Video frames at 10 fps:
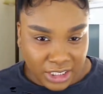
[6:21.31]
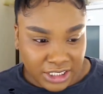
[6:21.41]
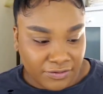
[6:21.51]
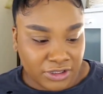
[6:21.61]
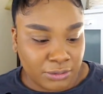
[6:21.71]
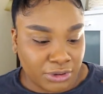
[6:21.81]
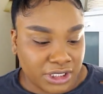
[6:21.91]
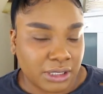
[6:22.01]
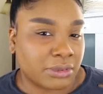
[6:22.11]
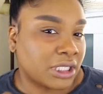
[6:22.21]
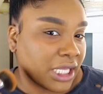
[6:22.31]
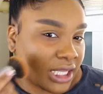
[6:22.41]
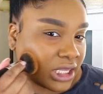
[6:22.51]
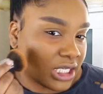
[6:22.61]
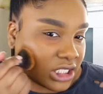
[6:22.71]
I'll definitely bring something
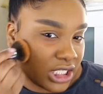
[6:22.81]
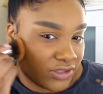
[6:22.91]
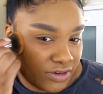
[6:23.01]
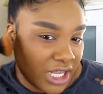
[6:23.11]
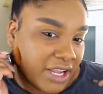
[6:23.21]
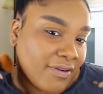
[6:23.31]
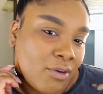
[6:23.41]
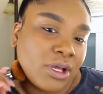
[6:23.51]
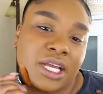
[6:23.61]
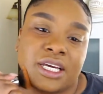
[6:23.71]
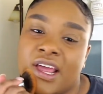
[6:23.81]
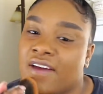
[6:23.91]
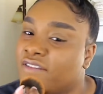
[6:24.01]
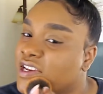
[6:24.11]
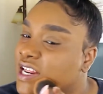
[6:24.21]
like this just for like if I want like an
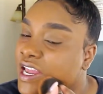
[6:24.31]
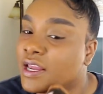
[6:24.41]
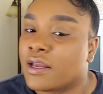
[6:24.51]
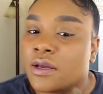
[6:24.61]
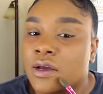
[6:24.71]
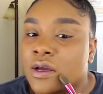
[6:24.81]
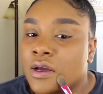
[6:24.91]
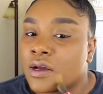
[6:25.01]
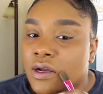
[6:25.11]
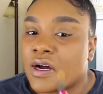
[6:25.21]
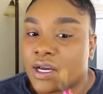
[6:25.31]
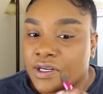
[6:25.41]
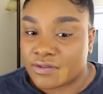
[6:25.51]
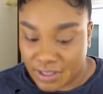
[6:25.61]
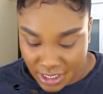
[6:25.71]
everyday kind
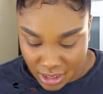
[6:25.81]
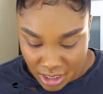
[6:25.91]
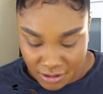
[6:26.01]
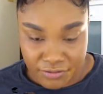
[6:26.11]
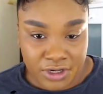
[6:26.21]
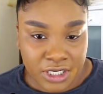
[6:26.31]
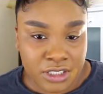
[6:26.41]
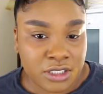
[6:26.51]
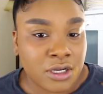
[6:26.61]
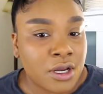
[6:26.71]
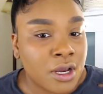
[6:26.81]
of like coverage.